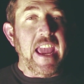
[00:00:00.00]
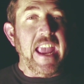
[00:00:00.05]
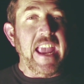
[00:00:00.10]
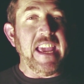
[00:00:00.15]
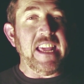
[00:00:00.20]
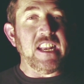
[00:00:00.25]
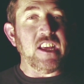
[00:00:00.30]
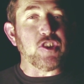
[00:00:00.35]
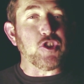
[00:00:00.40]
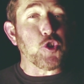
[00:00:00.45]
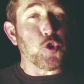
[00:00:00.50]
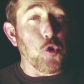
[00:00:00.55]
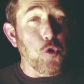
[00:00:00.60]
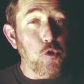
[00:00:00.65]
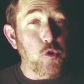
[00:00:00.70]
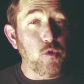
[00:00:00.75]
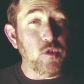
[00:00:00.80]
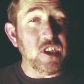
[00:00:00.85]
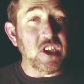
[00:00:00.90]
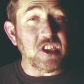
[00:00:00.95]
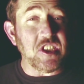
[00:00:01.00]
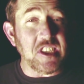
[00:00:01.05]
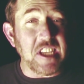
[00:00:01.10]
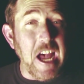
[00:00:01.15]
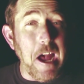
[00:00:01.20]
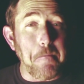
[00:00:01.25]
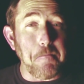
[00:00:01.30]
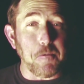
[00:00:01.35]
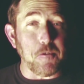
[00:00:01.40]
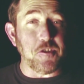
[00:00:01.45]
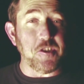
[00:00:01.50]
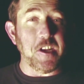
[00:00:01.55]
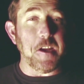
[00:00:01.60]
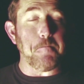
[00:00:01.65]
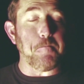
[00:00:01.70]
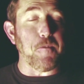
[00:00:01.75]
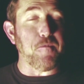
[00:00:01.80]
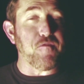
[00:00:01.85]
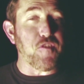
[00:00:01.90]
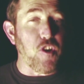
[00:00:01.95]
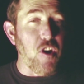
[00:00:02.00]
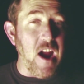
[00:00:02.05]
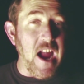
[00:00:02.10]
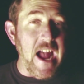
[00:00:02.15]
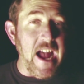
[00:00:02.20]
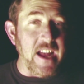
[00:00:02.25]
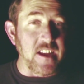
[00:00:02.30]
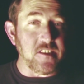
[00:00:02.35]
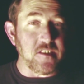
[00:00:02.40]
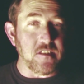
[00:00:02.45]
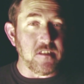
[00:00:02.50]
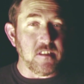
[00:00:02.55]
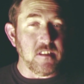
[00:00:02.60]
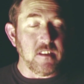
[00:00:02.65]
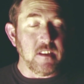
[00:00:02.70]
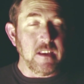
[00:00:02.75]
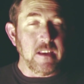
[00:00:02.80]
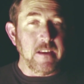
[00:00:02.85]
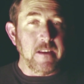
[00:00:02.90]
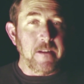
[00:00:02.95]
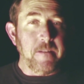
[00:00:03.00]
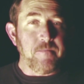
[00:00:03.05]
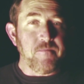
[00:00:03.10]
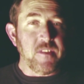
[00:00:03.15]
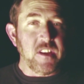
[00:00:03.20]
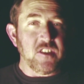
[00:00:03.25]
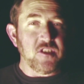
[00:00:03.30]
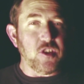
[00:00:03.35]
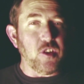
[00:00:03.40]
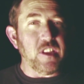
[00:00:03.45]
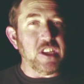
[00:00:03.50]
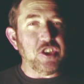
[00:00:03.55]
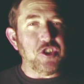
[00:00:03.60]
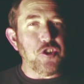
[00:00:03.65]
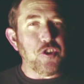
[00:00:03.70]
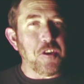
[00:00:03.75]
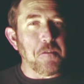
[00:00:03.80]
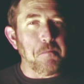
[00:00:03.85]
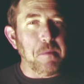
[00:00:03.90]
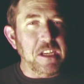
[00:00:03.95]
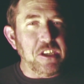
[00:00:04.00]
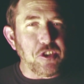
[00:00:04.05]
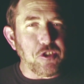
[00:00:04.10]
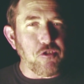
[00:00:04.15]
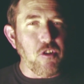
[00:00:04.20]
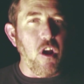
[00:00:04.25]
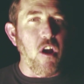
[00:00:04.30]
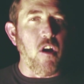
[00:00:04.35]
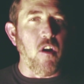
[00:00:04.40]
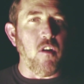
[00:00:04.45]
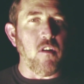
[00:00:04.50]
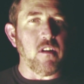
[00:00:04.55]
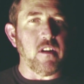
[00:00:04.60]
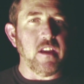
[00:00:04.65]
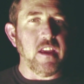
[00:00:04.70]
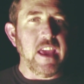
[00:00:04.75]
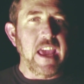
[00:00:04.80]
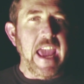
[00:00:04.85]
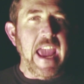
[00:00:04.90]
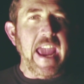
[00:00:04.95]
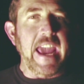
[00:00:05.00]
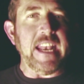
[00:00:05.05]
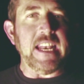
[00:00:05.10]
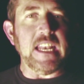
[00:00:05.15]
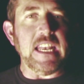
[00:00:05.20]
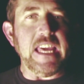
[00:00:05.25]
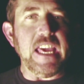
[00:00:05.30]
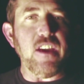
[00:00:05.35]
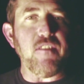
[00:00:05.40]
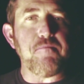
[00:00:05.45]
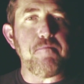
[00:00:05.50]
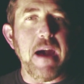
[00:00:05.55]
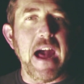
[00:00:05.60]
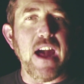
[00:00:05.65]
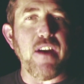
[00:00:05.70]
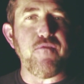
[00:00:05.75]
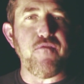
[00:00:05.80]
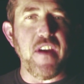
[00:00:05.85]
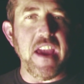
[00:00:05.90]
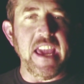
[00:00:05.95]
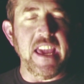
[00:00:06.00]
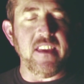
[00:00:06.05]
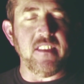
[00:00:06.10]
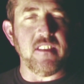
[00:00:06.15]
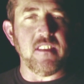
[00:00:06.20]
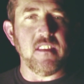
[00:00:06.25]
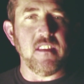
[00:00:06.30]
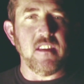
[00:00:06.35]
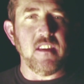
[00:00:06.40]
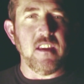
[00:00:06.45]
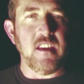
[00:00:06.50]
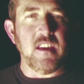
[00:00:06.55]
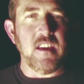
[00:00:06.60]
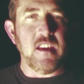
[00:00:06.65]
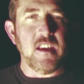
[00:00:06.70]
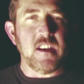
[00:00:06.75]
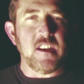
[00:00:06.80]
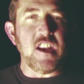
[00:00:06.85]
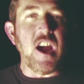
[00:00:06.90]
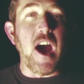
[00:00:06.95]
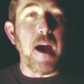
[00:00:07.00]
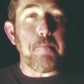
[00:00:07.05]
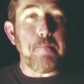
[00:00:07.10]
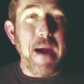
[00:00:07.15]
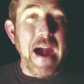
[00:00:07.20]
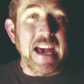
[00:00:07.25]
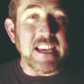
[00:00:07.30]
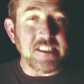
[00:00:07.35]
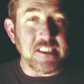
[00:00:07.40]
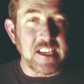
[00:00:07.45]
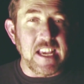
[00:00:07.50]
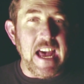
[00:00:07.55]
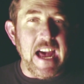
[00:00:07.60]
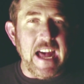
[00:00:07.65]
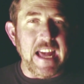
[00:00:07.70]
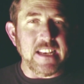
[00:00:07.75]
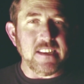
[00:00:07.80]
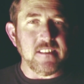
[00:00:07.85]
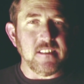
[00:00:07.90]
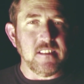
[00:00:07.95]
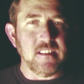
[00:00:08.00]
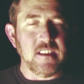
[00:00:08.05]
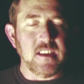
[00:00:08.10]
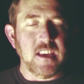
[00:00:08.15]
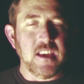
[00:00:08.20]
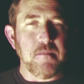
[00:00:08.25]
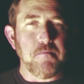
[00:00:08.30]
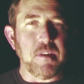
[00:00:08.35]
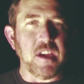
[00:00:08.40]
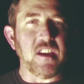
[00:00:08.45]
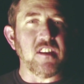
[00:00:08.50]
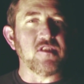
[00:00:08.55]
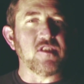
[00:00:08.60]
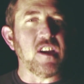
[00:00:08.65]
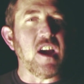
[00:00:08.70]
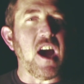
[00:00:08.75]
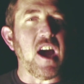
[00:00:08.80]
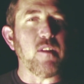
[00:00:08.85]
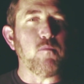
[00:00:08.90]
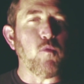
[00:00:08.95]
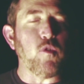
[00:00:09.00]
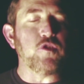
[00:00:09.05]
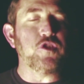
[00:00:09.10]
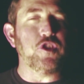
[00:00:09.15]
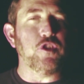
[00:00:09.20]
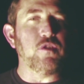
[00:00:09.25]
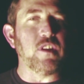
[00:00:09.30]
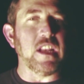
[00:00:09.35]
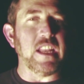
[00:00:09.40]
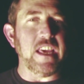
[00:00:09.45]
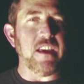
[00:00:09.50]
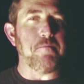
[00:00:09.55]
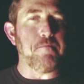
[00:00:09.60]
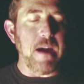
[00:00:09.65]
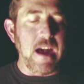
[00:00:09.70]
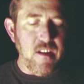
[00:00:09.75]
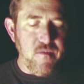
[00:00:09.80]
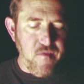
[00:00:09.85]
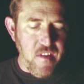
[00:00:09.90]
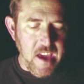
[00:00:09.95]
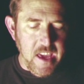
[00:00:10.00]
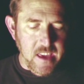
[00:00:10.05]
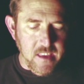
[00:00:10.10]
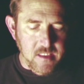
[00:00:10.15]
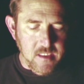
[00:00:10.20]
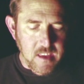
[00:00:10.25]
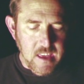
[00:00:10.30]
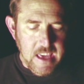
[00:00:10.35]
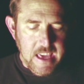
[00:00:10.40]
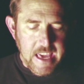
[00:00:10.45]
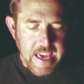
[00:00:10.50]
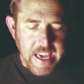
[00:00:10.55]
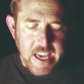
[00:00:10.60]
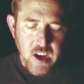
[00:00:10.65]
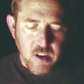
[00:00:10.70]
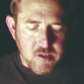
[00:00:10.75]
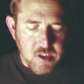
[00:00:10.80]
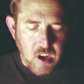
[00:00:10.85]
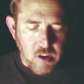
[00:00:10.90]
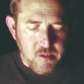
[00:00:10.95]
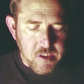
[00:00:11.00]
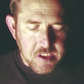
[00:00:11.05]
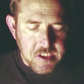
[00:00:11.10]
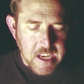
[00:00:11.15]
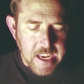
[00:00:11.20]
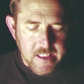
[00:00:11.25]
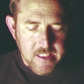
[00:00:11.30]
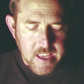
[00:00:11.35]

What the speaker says: in a true discipleship of Christ so that you can be strong and live by faith, not by sight, because God wants you to live by faith. He goes on to say